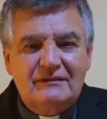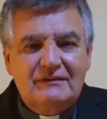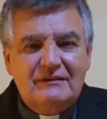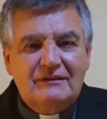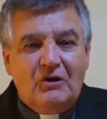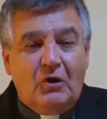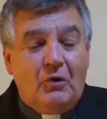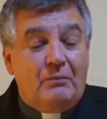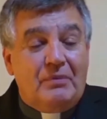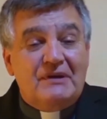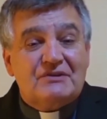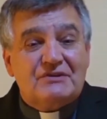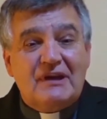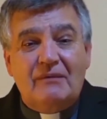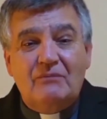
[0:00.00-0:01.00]
or we
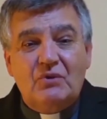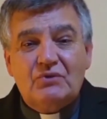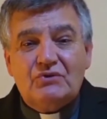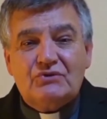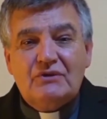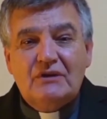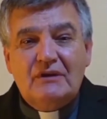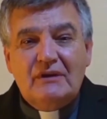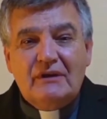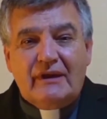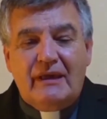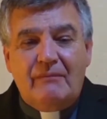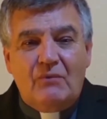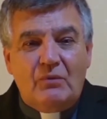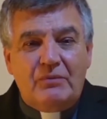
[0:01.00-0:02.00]
think that
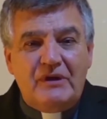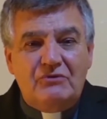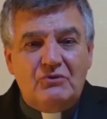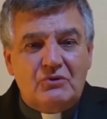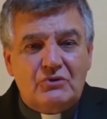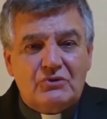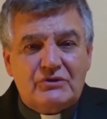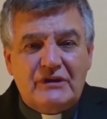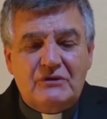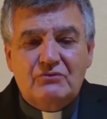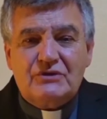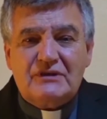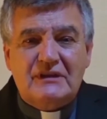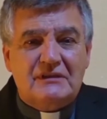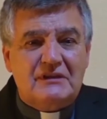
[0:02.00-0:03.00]
by moving in
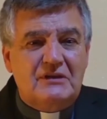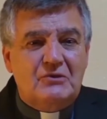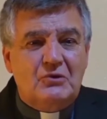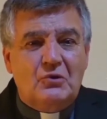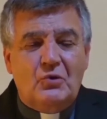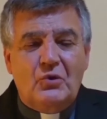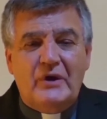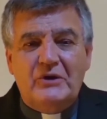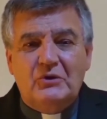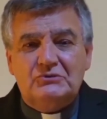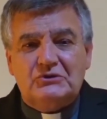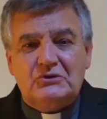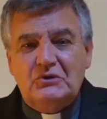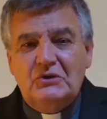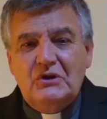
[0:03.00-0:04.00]
one direction
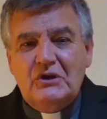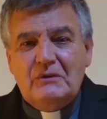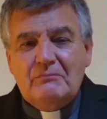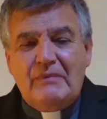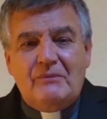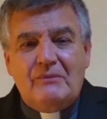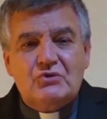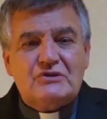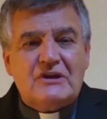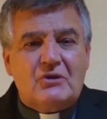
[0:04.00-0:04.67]
or another,